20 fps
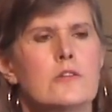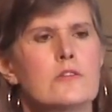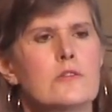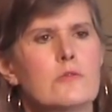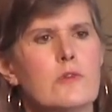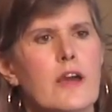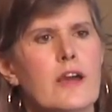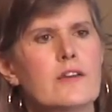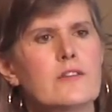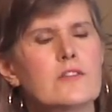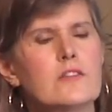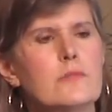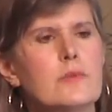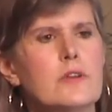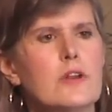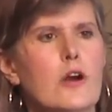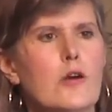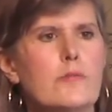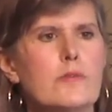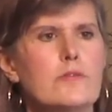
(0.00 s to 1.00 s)
The regs have
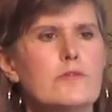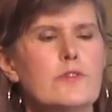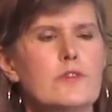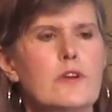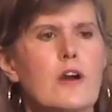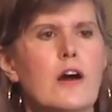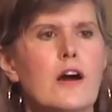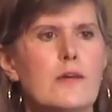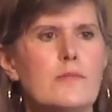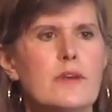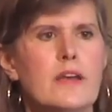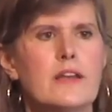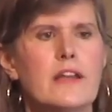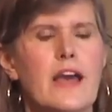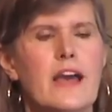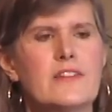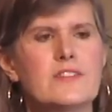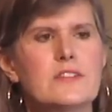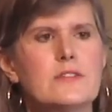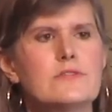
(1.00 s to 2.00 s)
been open for comment
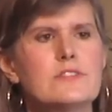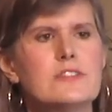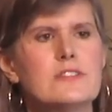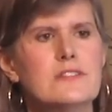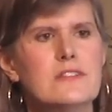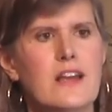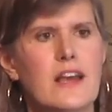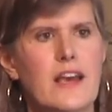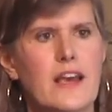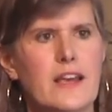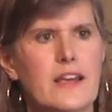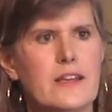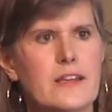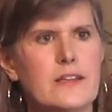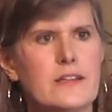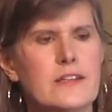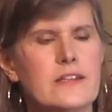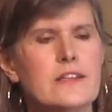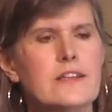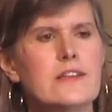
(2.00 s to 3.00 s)
as of
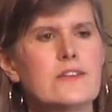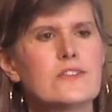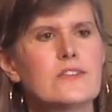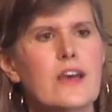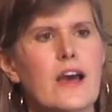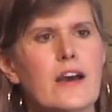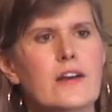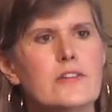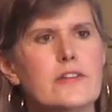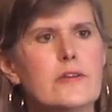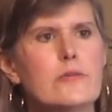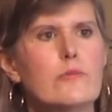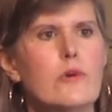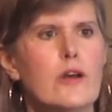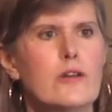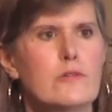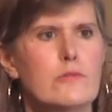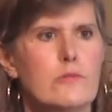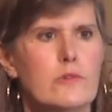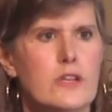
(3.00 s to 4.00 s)
today, exactly
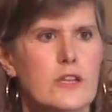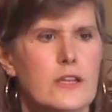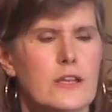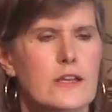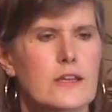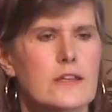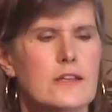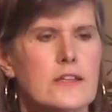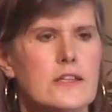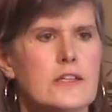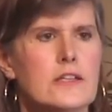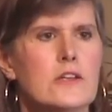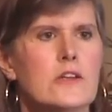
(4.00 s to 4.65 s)
1 week.